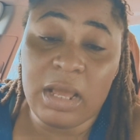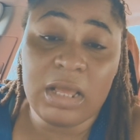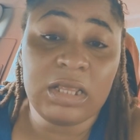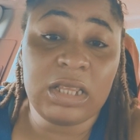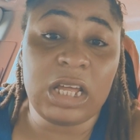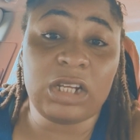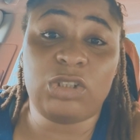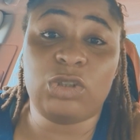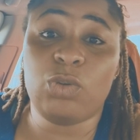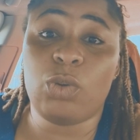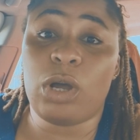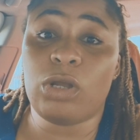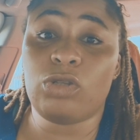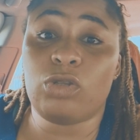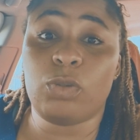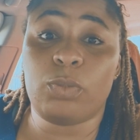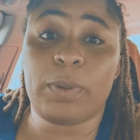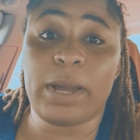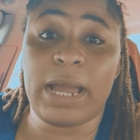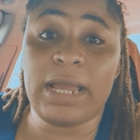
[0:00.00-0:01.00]
that you want
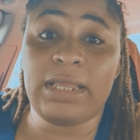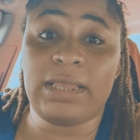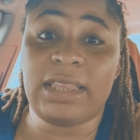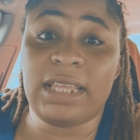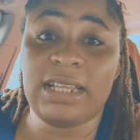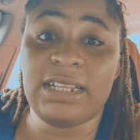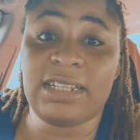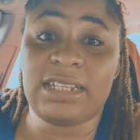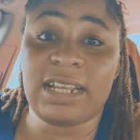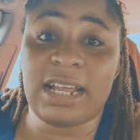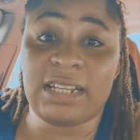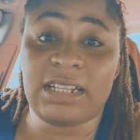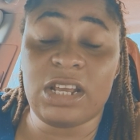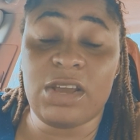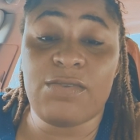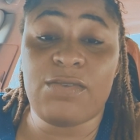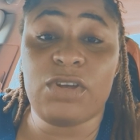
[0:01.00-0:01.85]
to buy things that even